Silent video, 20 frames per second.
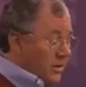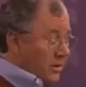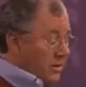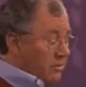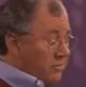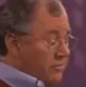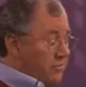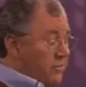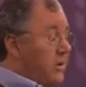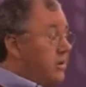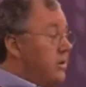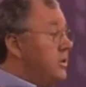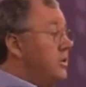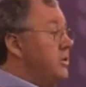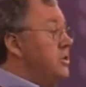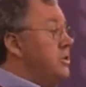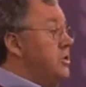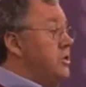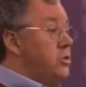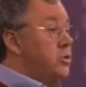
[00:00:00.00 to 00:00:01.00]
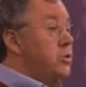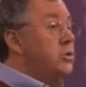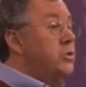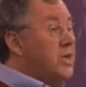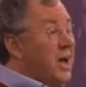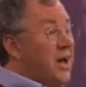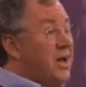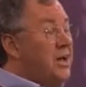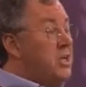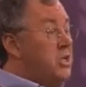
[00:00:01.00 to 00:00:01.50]
and finally
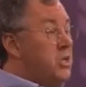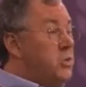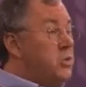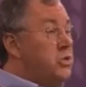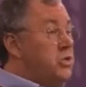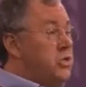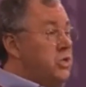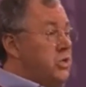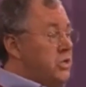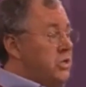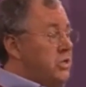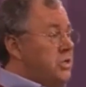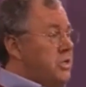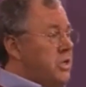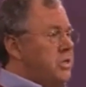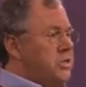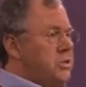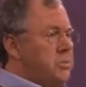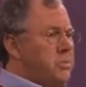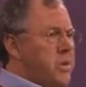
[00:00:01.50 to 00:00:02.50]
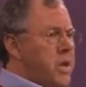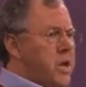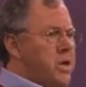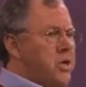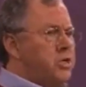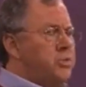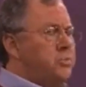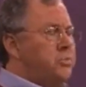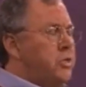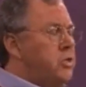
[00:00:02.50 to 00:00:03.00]
how to use this as a
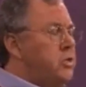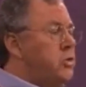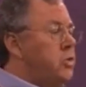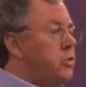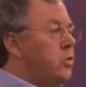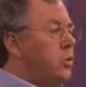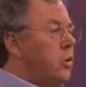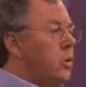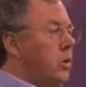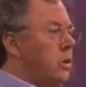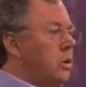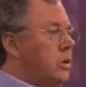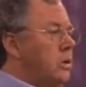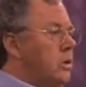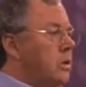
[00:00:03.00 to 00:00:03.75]
management tool.